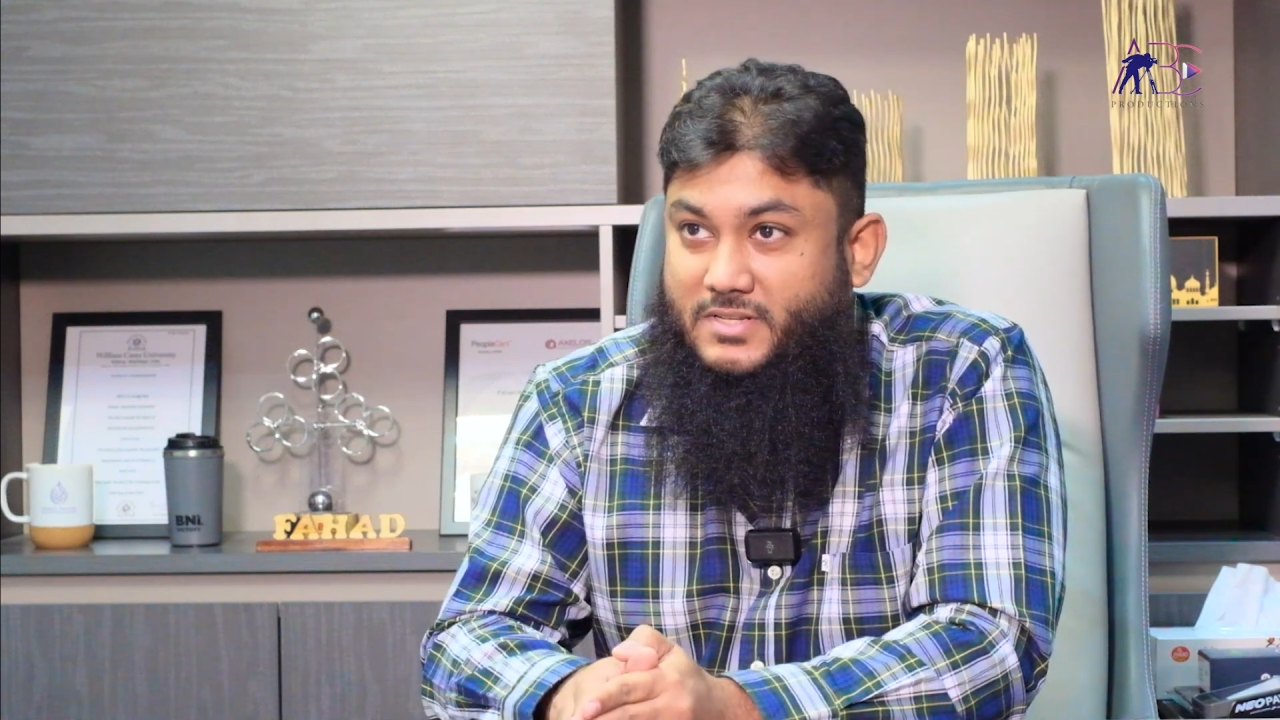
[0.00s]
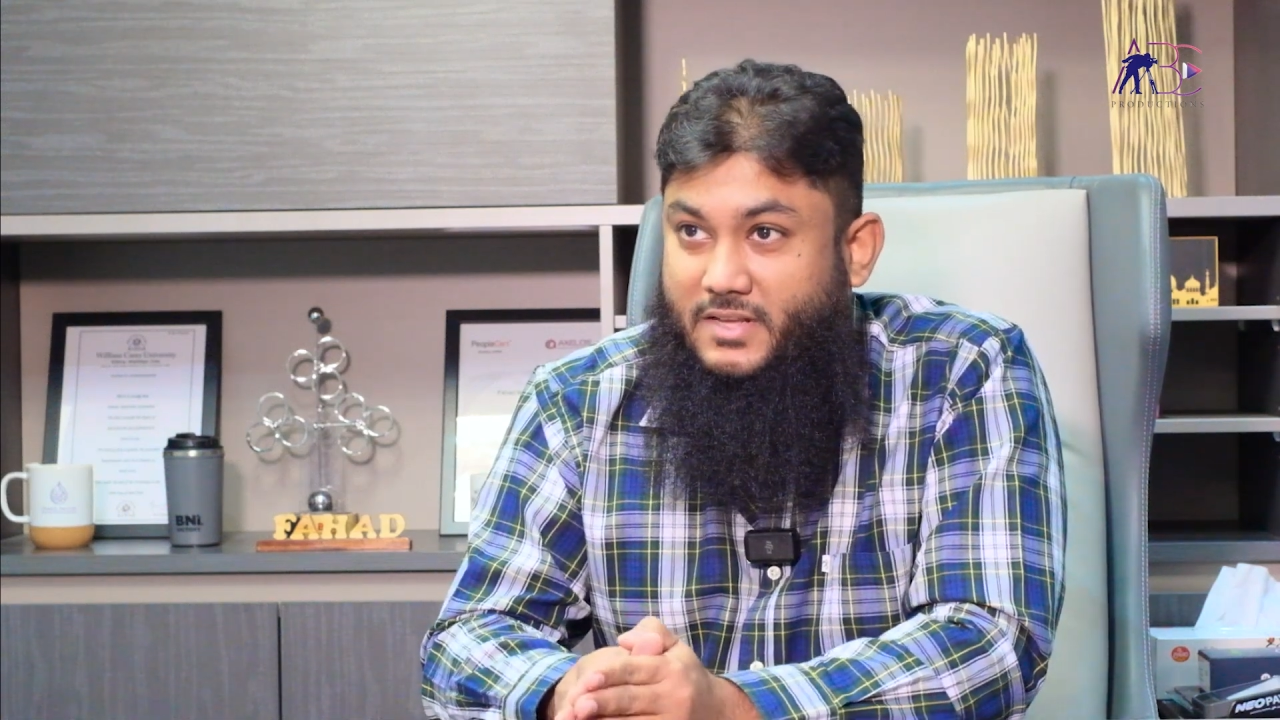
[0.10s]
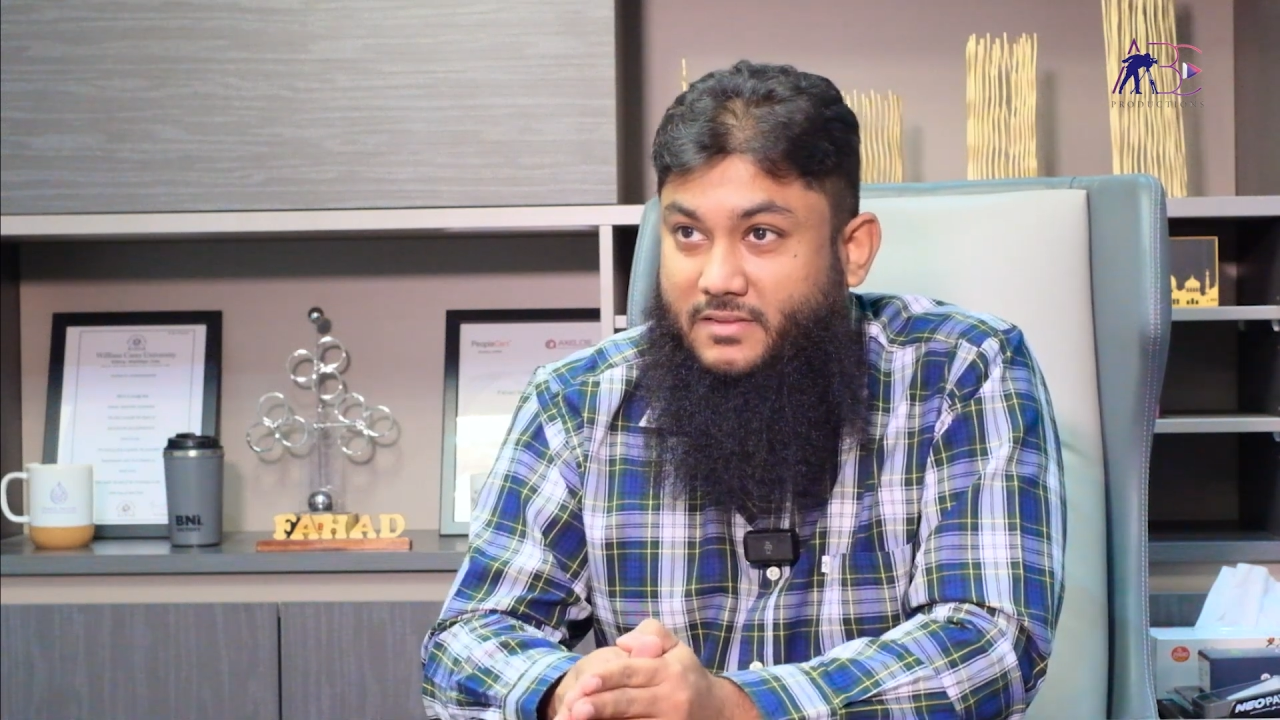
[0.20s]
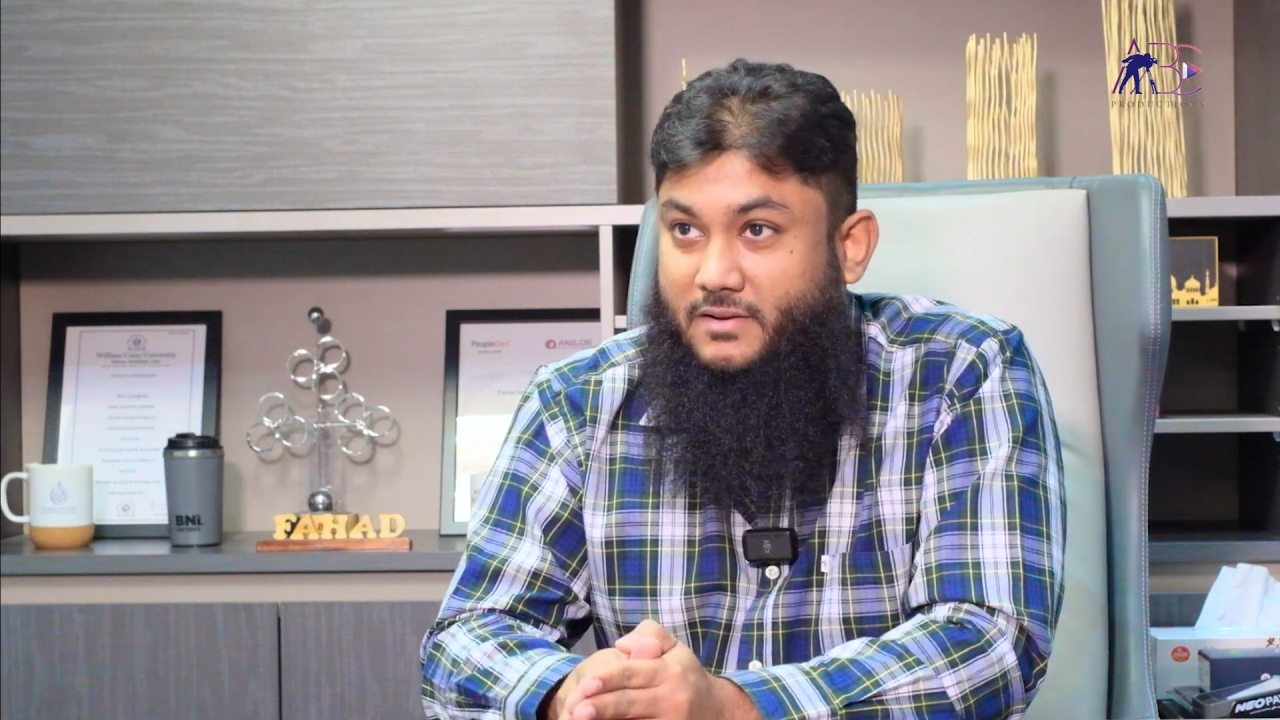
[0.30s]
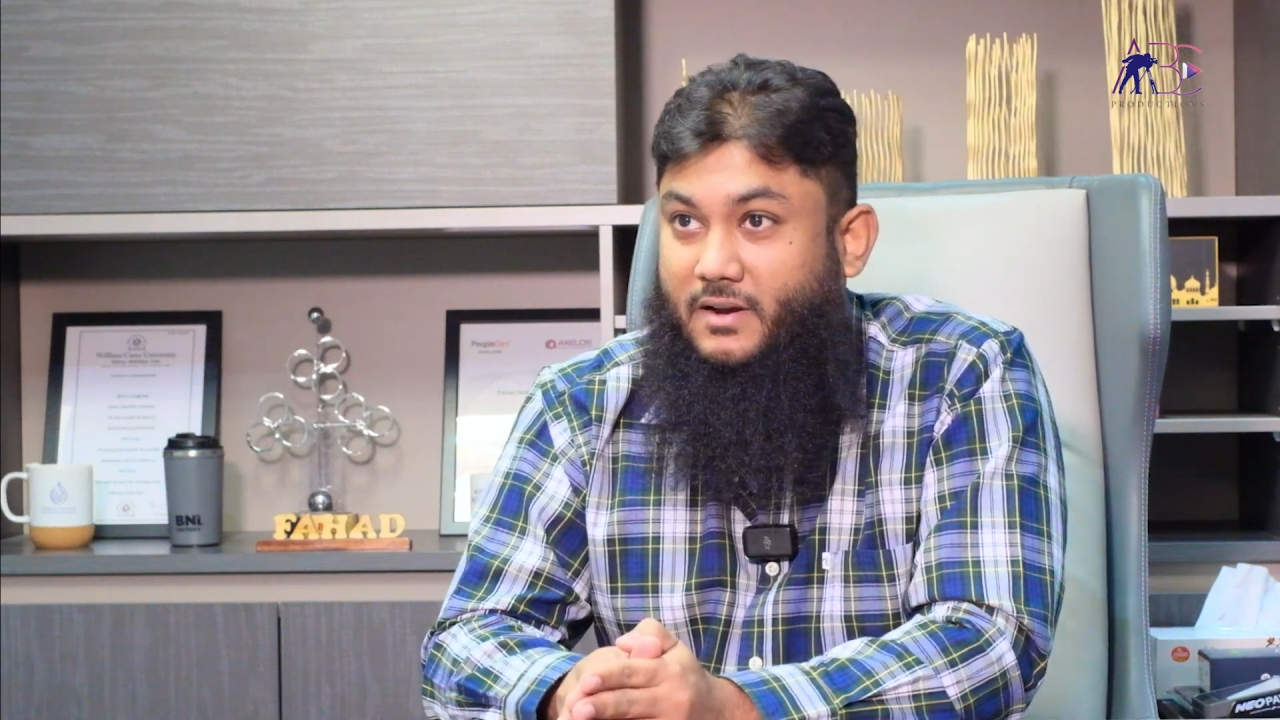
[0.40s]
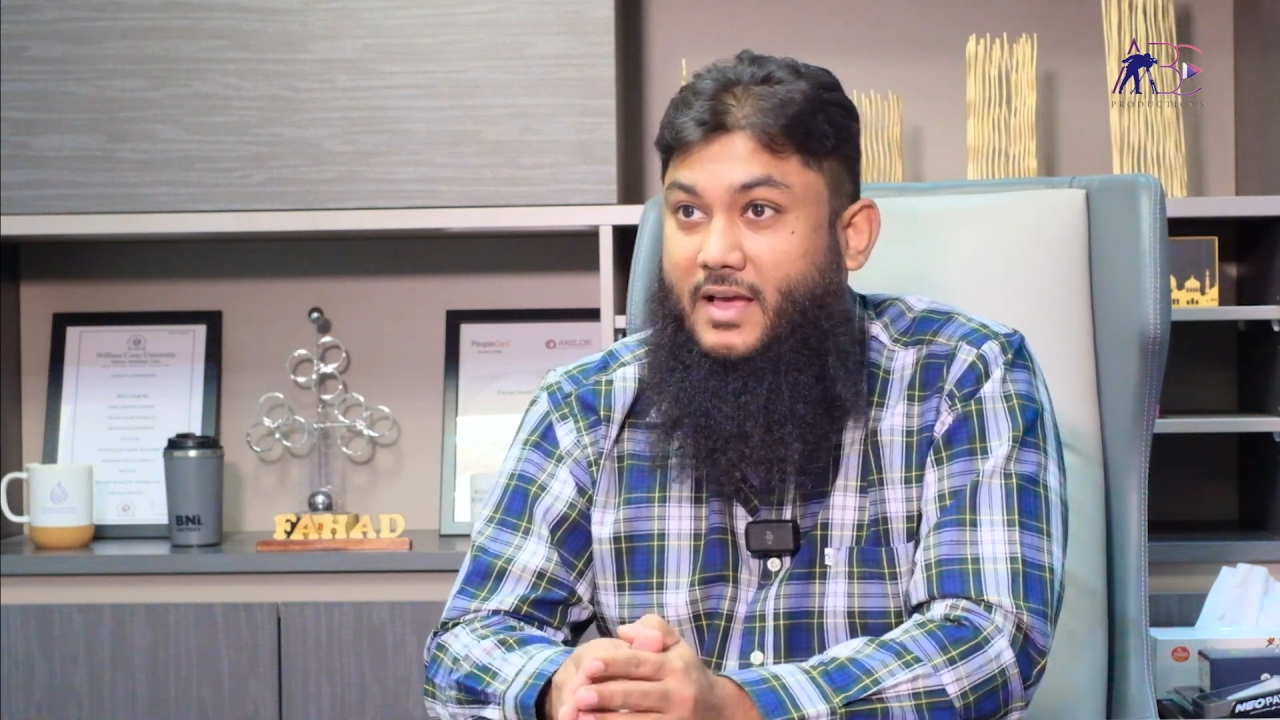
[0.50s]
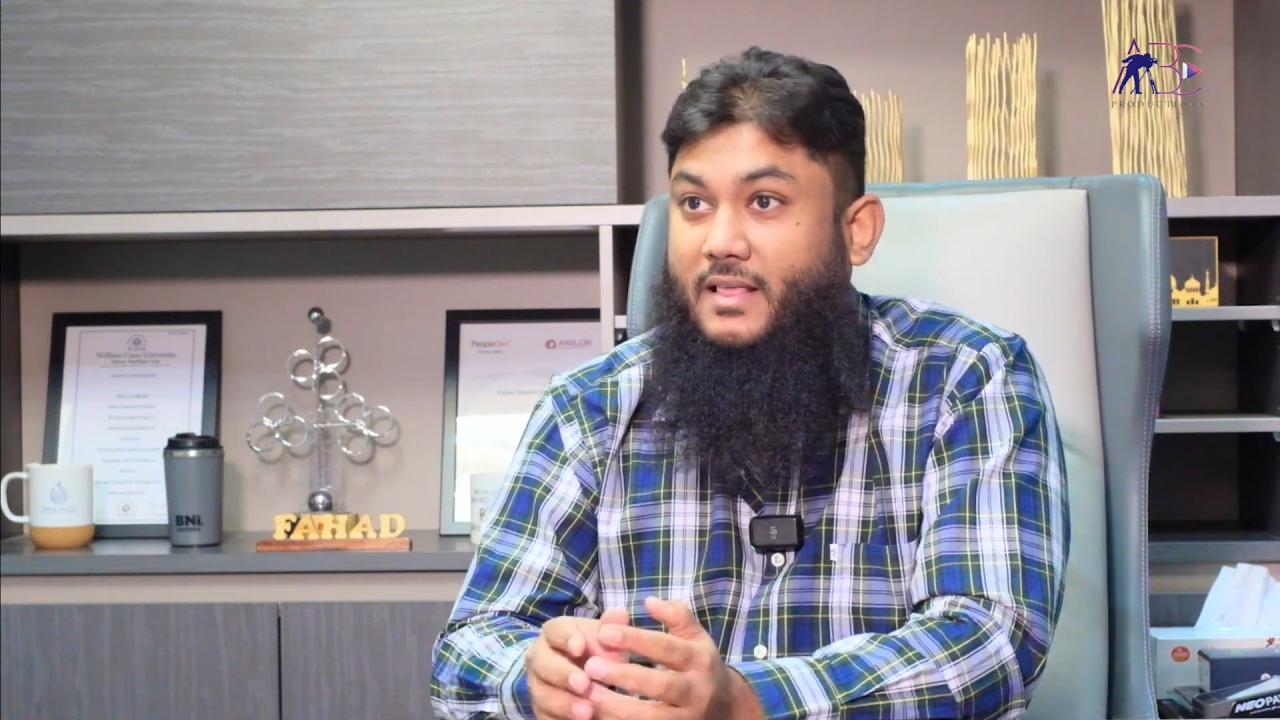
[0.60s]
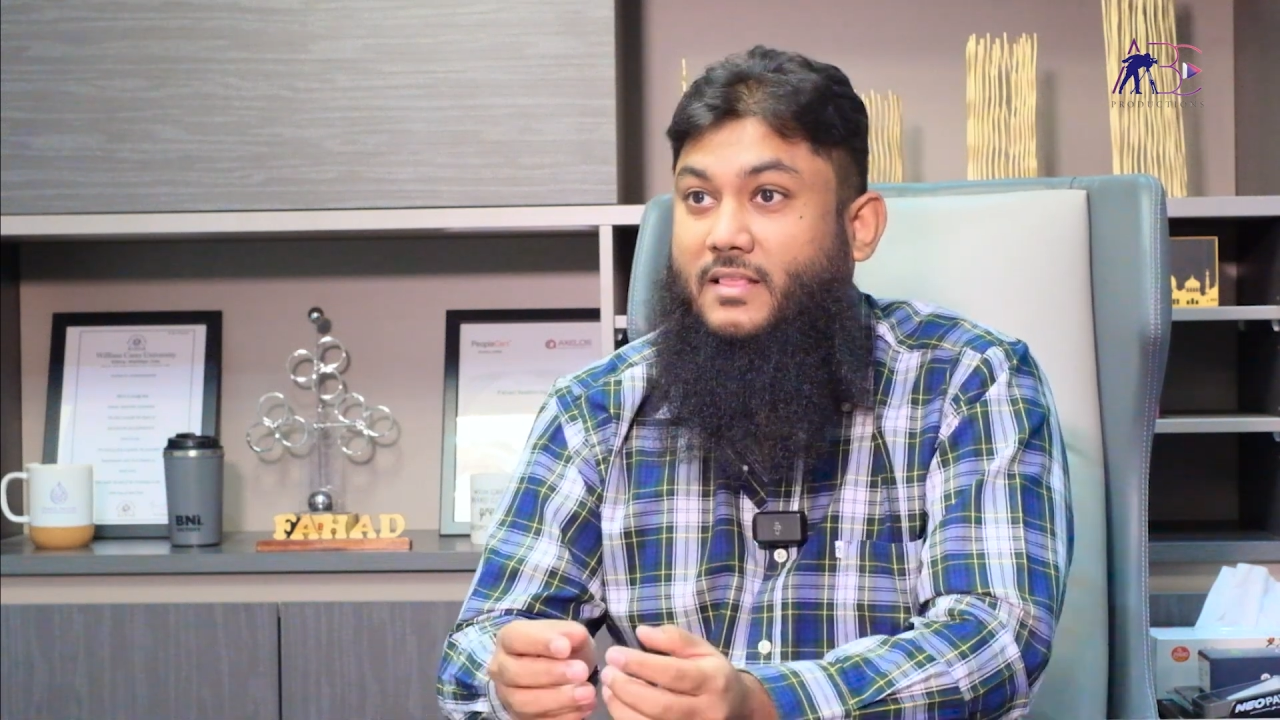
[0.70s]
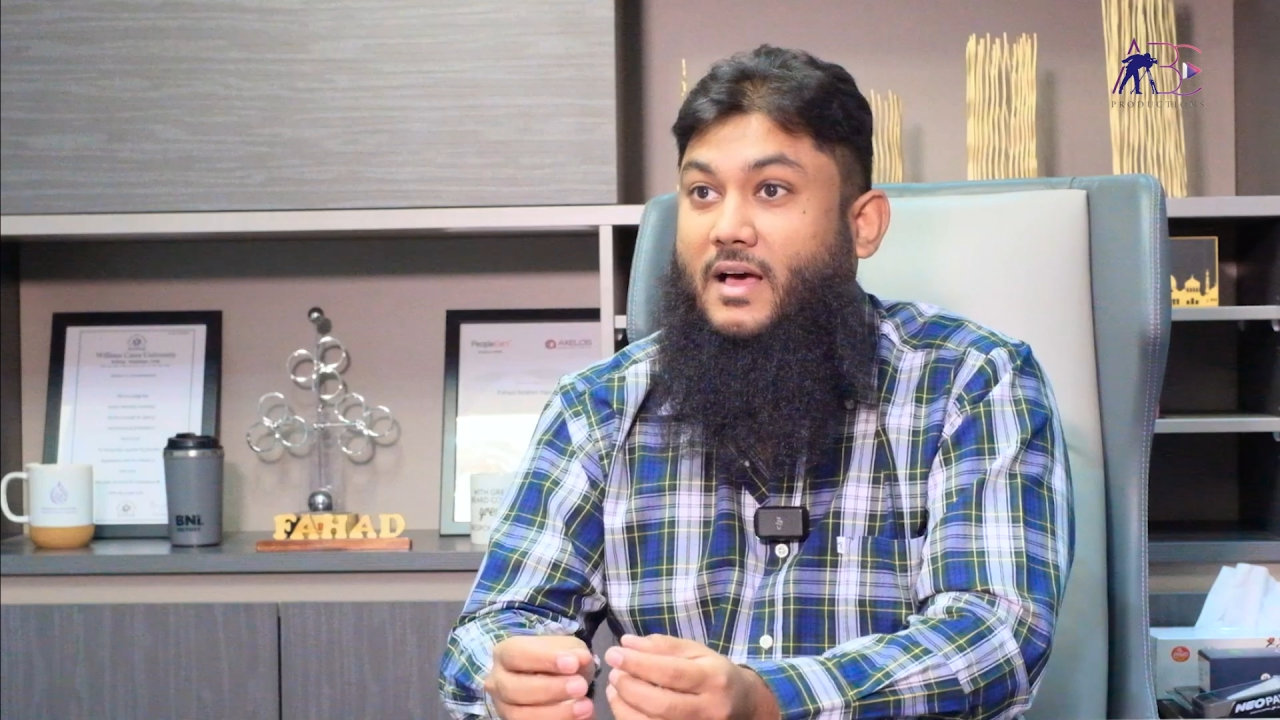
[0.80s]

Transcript: center and